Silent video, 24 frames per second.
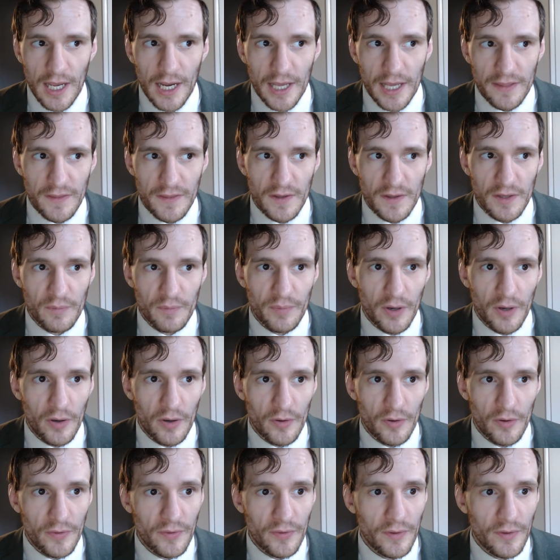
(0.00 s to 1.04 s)
think
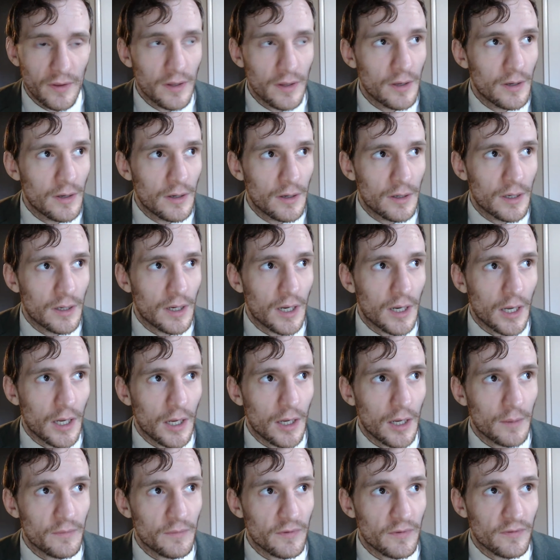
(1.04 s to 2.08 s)
both
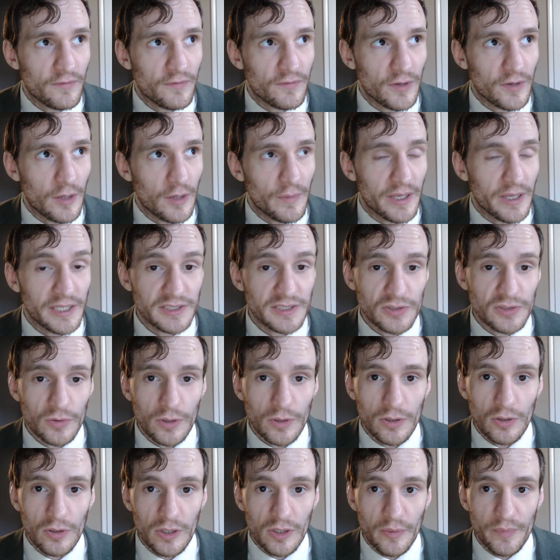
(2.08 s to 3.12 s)
from a
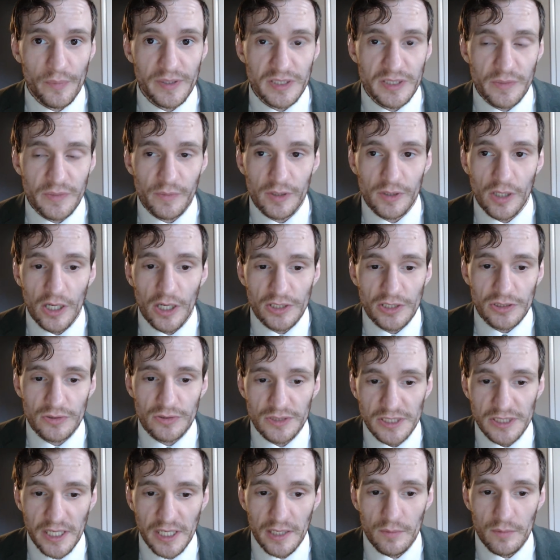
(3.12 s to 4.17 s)
historical and epistemological
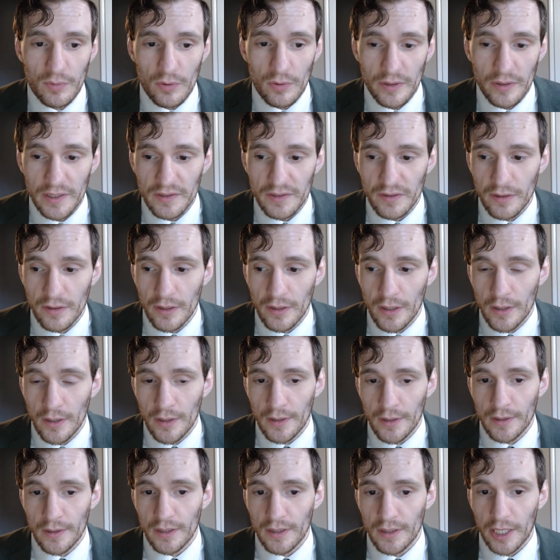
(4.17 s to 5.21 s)
standpoint,
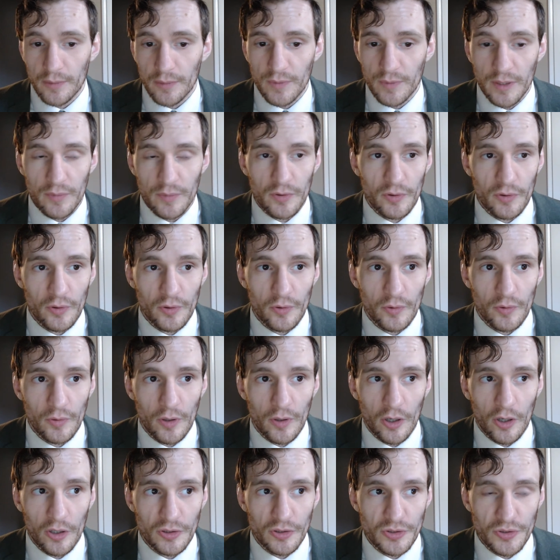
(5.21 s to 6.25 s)
like people who
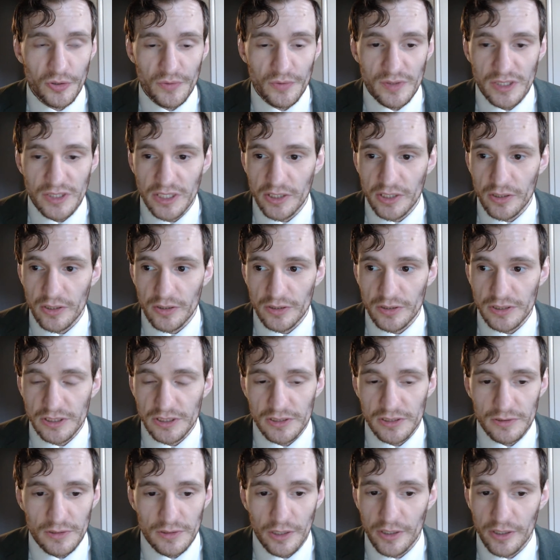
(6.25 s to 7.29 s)
are truth
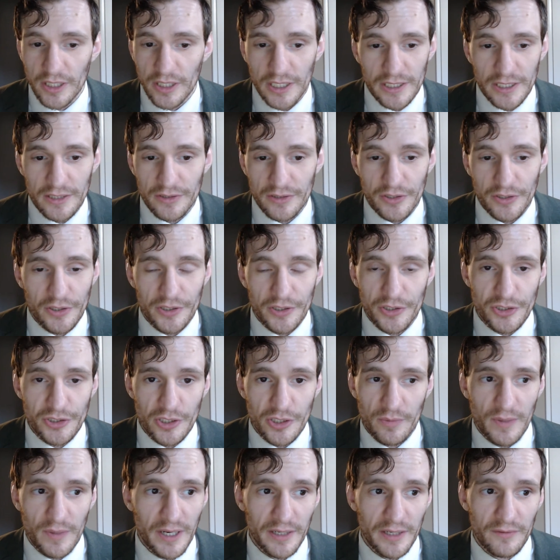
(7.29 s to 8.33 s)
seekers are not going to turn to Joe
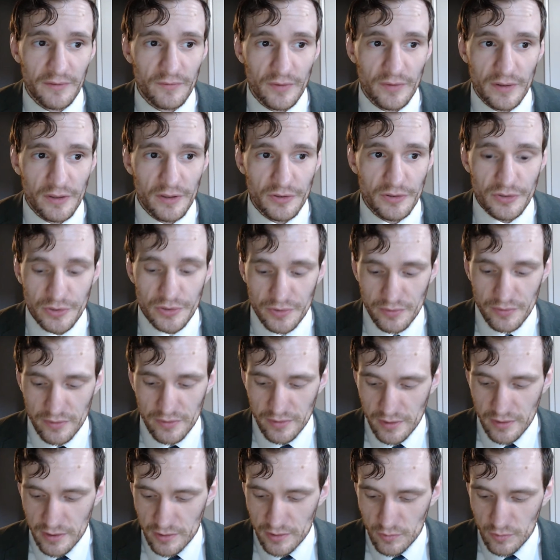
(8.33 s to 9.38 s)
Biden for their truth.
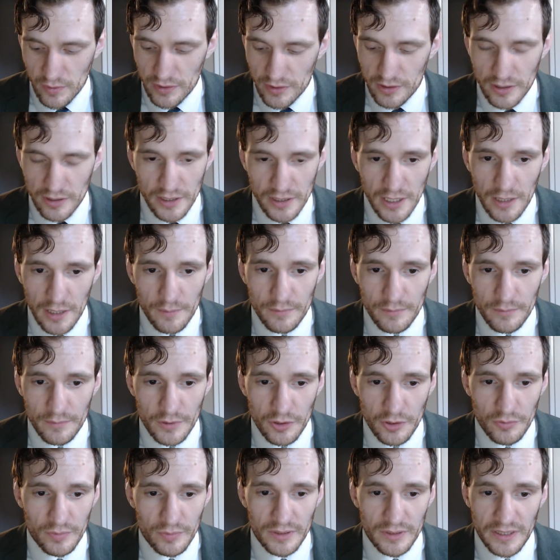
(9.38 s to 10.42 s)
Whether or not
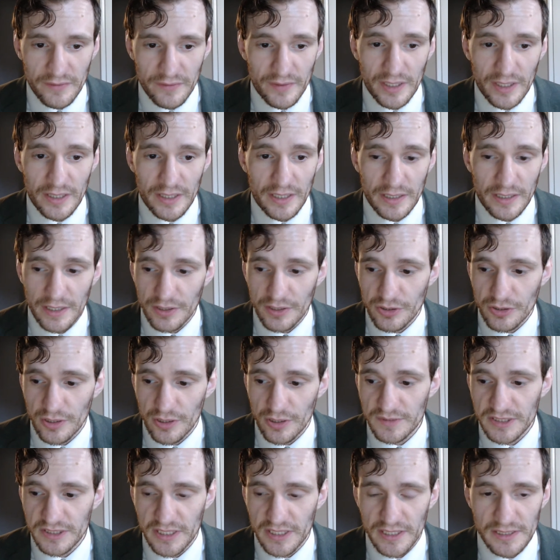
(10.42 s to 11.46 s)
you believe anything that Trump
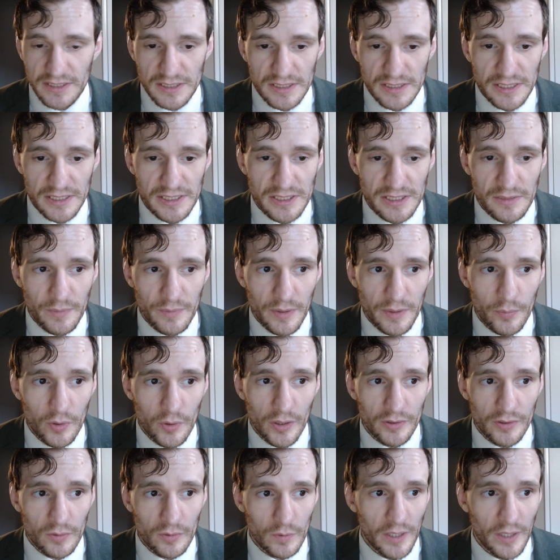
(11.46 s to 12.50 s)
says, at least people
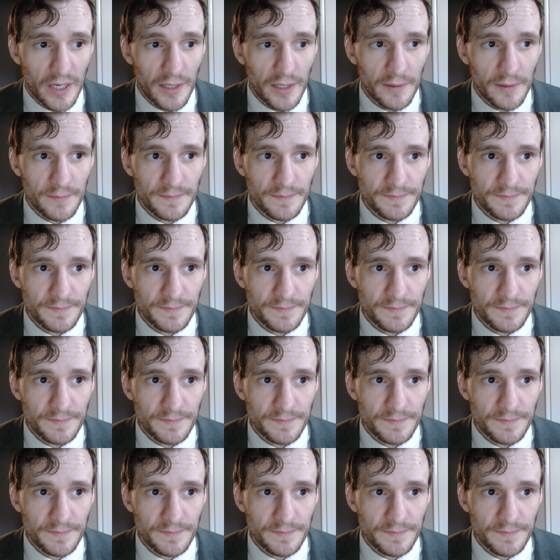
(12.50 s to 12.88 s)
on the right